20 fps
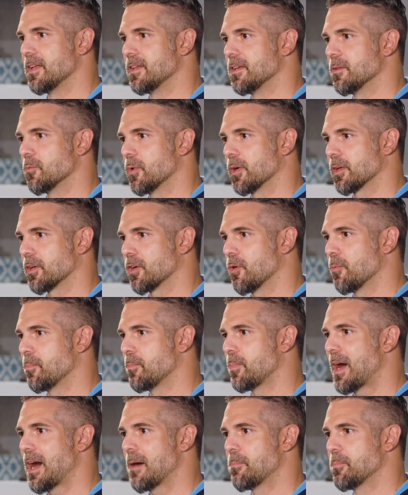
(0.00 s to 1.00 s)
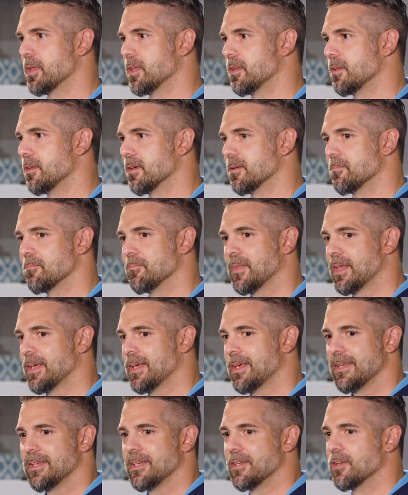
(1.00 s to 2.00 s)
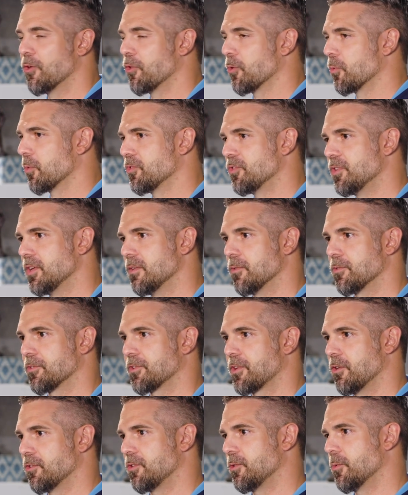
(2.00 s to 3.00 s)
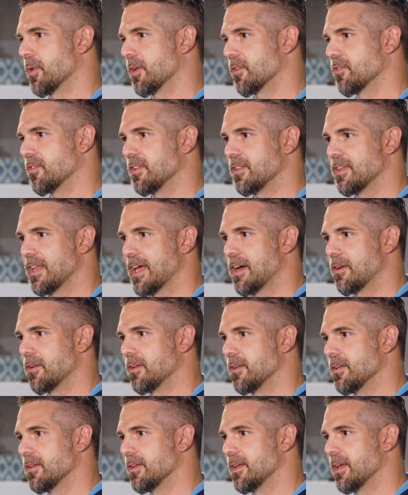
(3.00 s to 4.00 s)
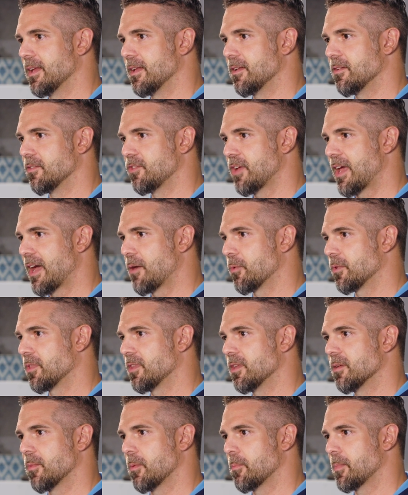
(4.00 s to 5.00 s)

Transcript: then you want to go pop into, you know, the receivers coach. You want to sit down and, and chat with him